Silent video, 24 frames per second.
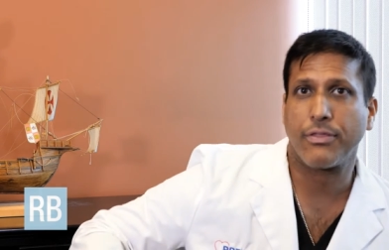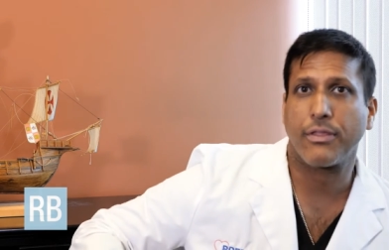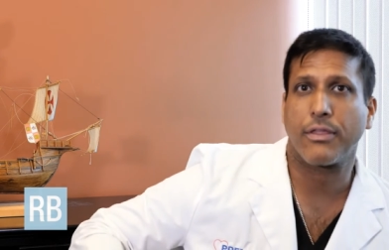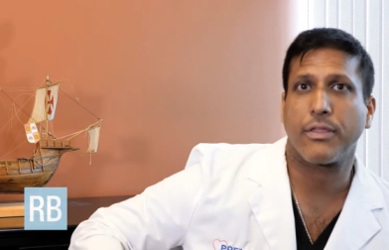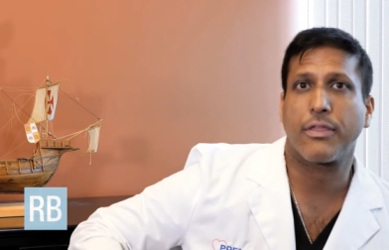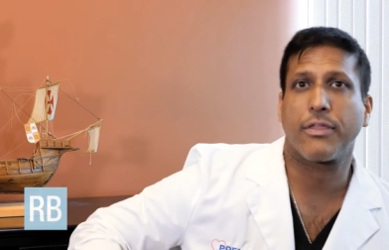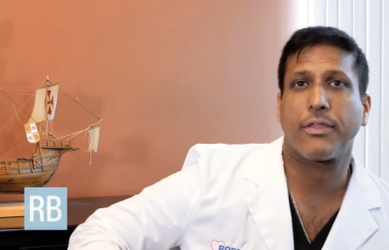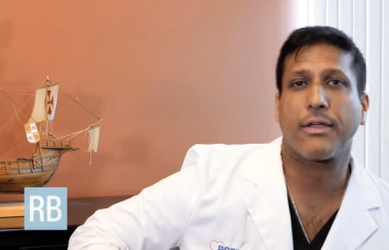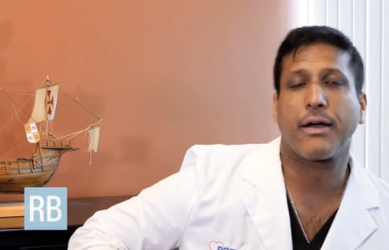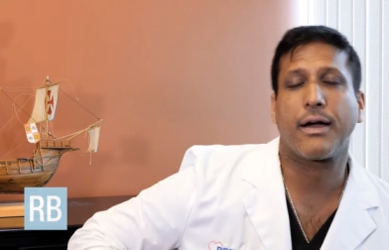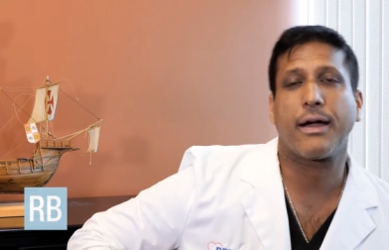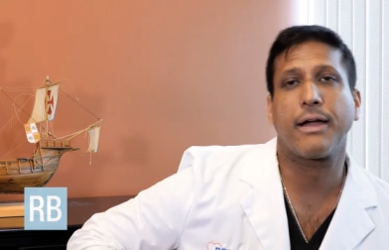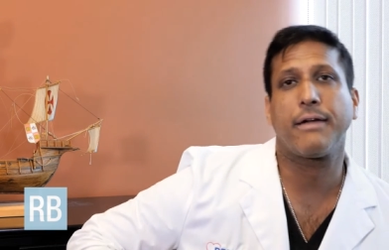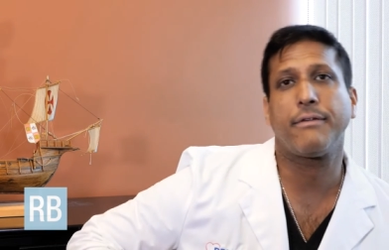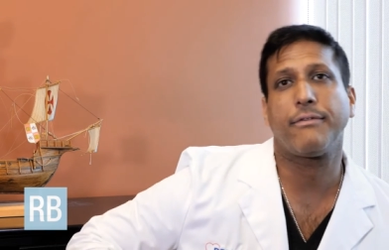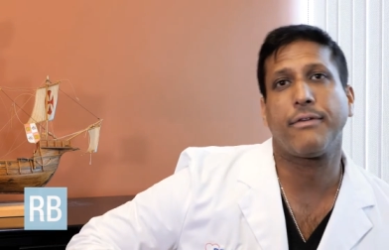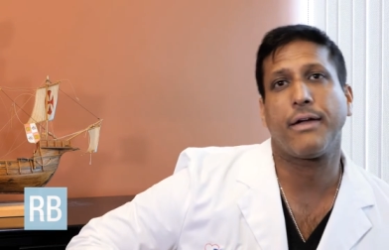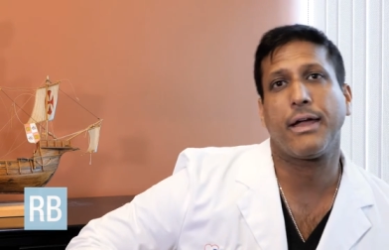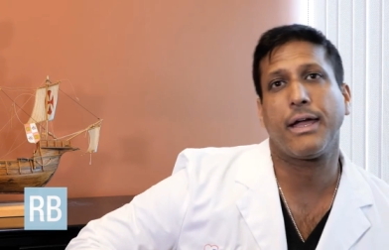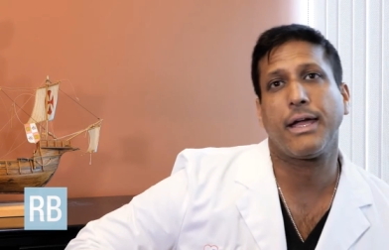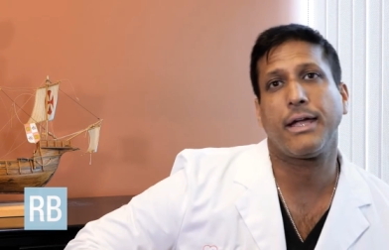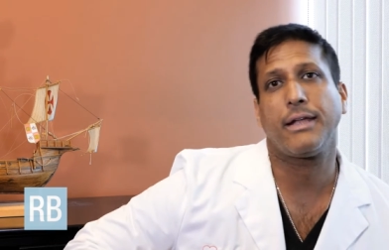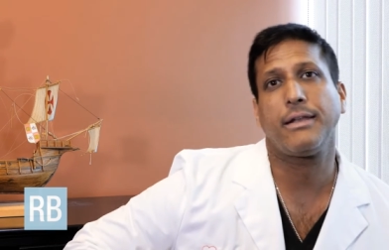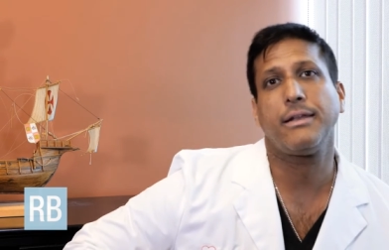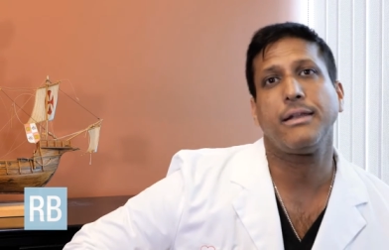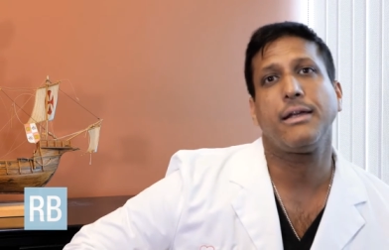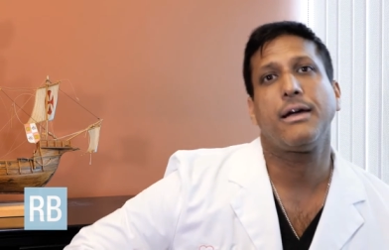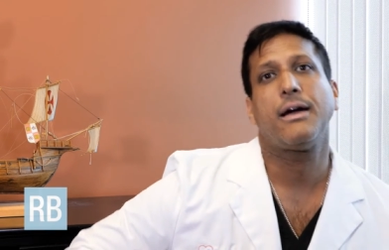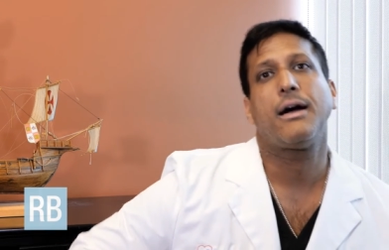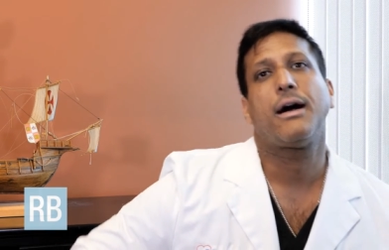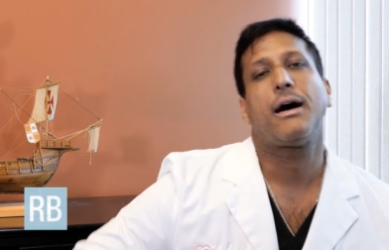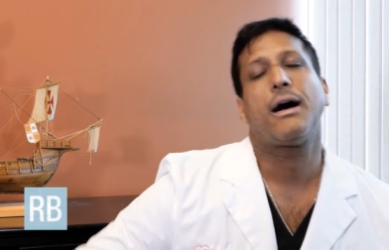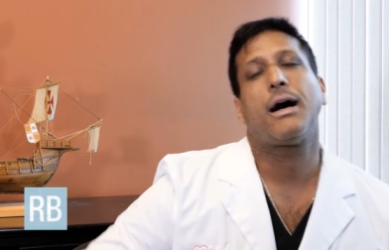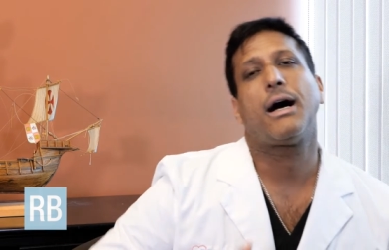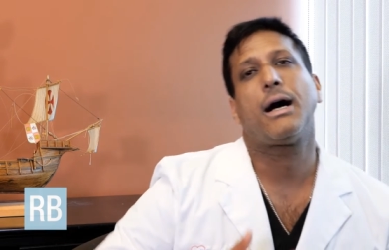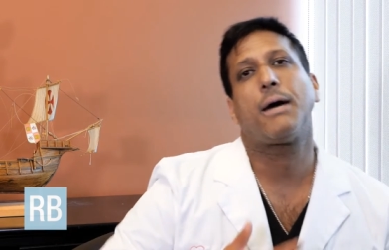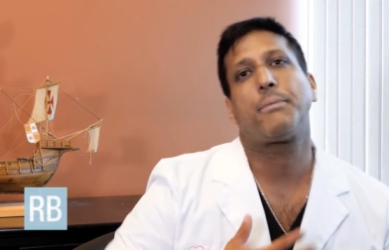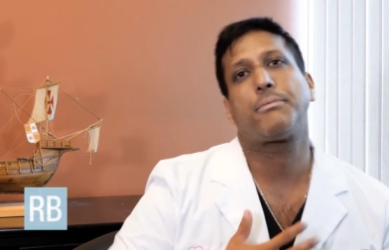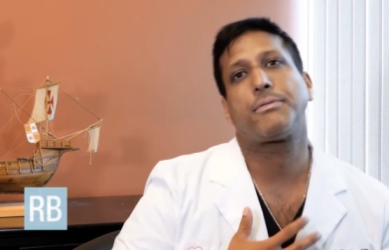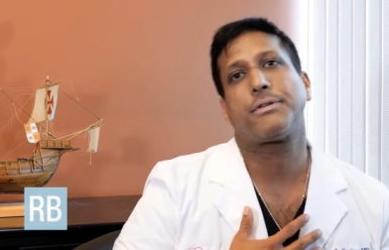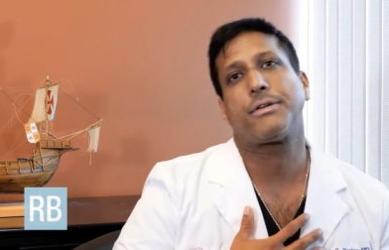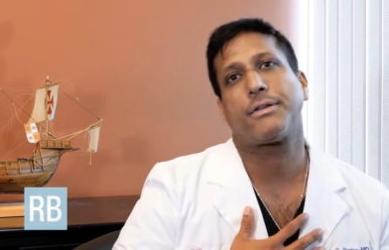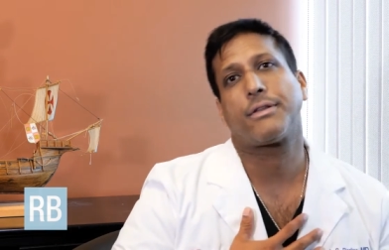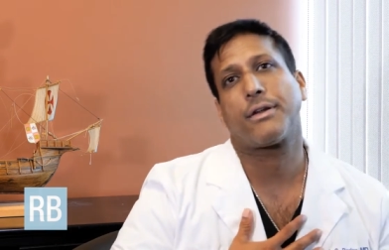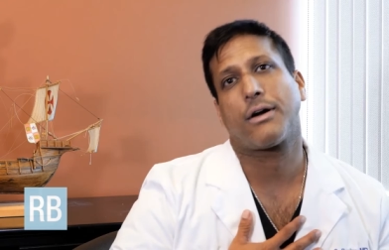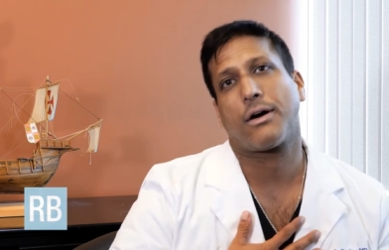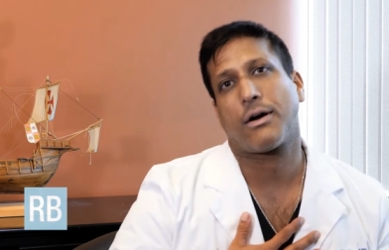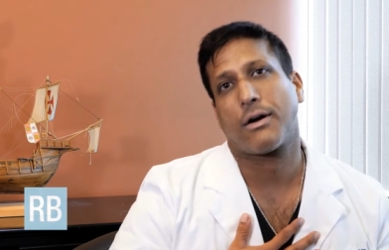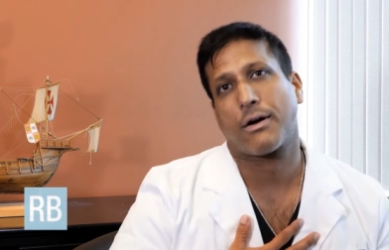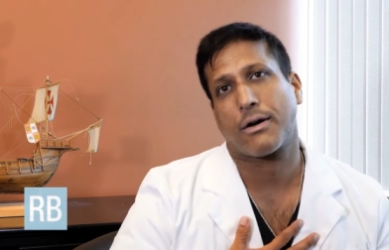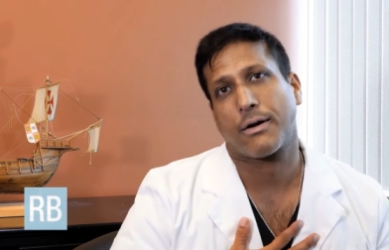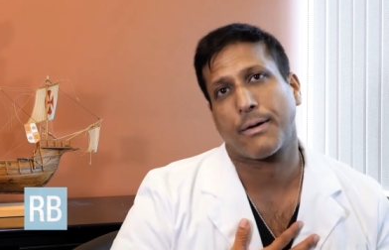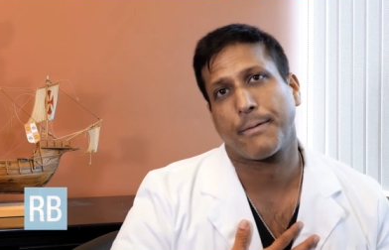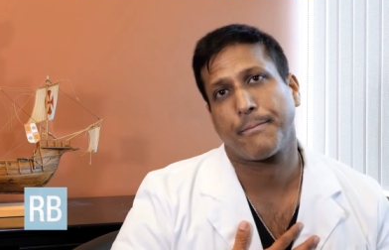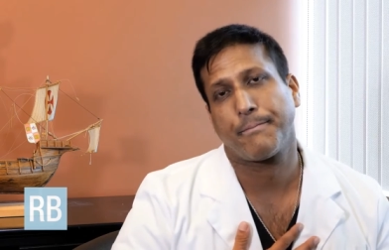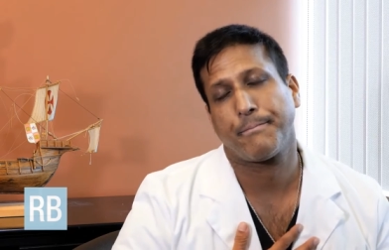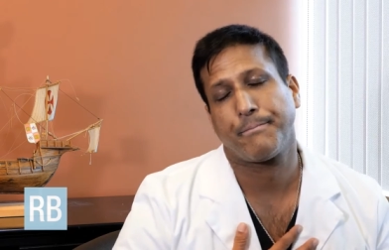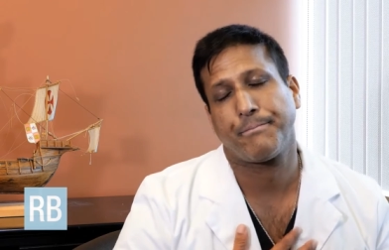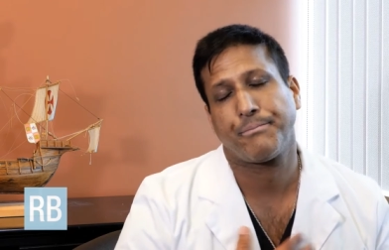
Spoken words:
the thigh vein, up to the heart.